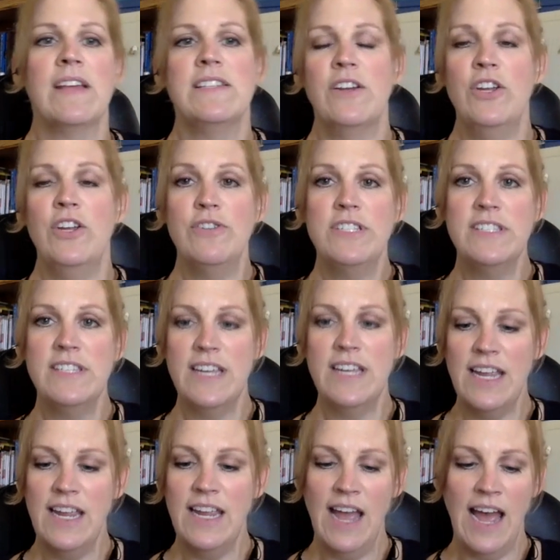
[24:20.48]
So you
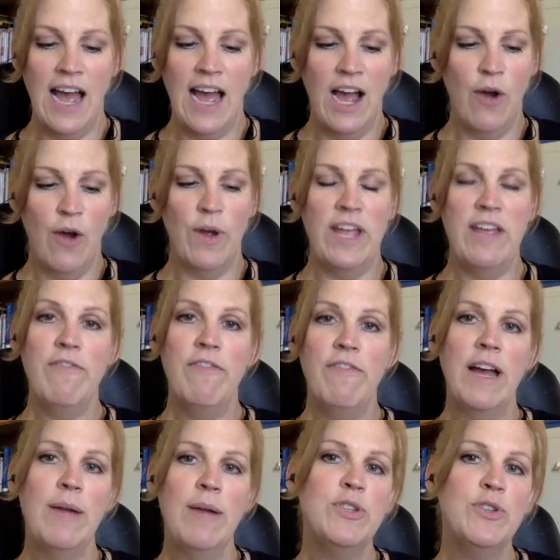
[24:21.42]
see how if
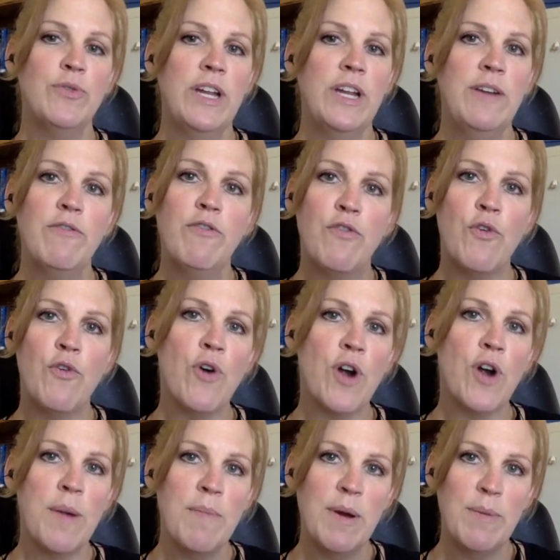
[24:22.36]
I'm doing
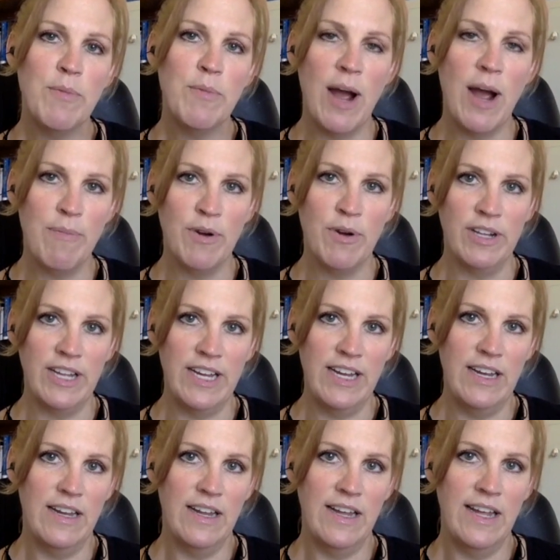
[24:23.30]
form properly